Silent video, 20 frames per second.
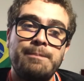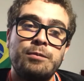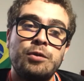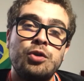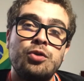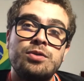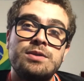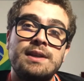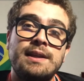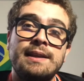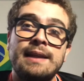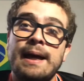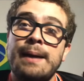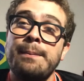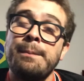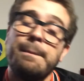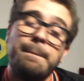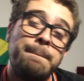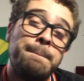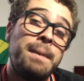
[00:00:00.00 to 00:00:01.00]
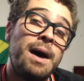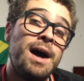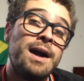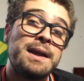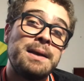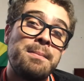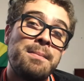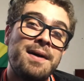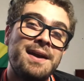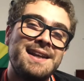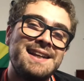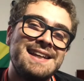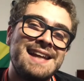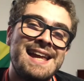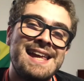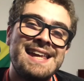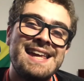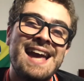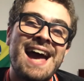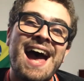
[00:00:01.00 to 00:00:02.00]
using that pocket money that
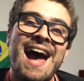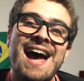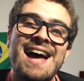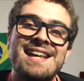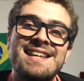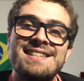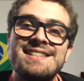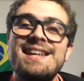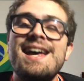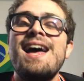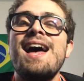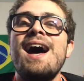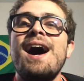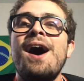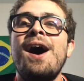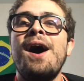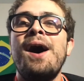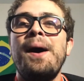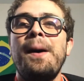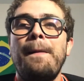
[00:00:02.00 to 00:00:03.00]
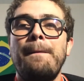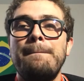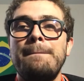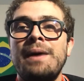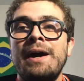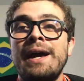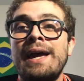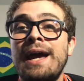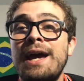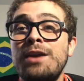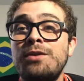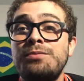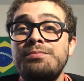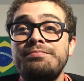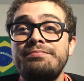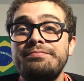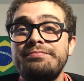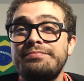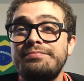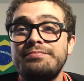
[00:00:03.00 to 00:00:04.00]
he has. Again,
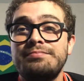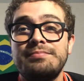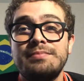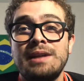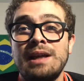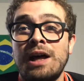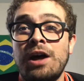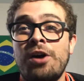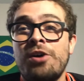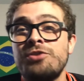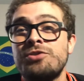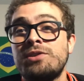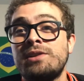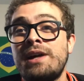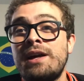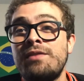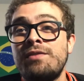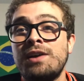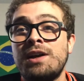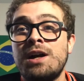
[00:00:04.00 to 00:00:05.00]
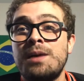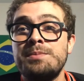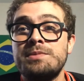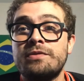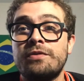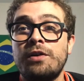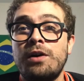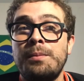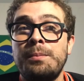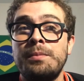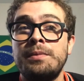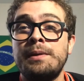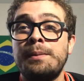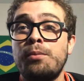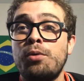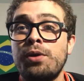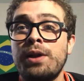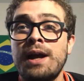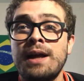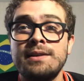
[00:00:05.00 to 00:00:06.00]
also a lot of it comes from the
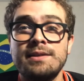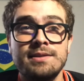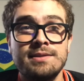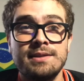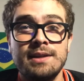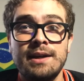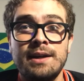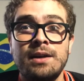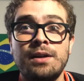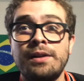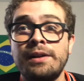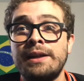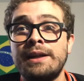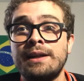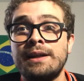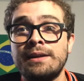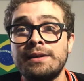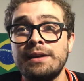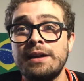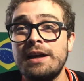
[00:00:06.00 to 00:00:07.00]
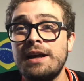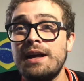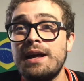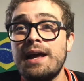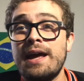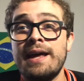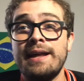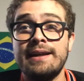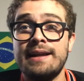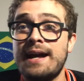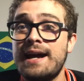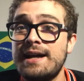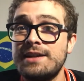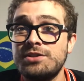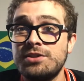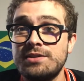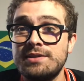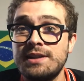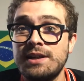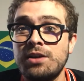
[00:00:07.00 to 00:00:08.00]
Morata sale and
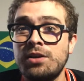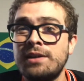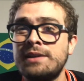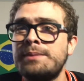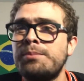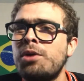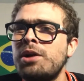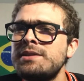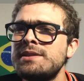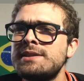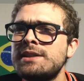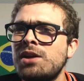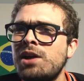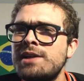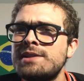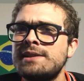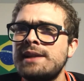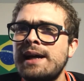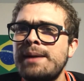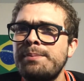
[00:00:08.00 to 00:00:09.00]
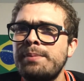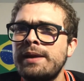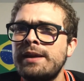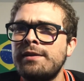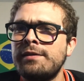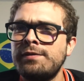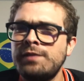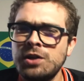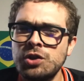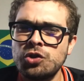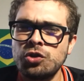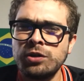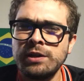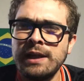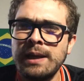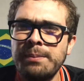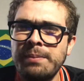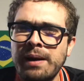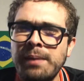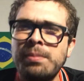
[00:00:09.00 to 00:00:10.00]
Hazard sale. And the Morata sale has not been official
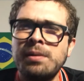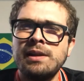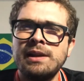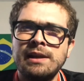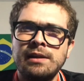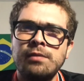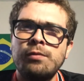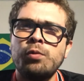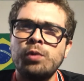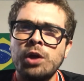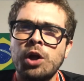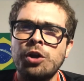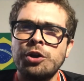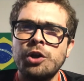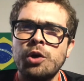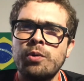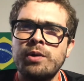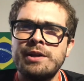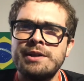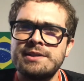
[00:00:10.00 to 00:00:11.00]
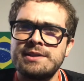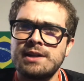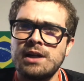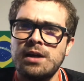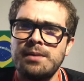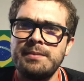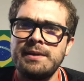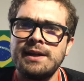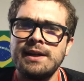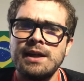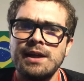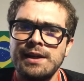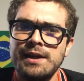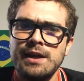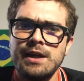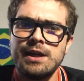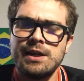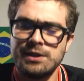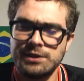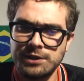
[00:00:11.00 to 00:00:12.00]
yet, but I believe we all know it is coming.
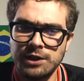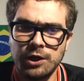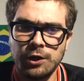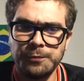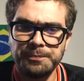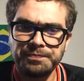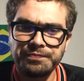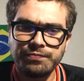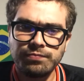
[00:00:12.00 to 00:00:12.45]
So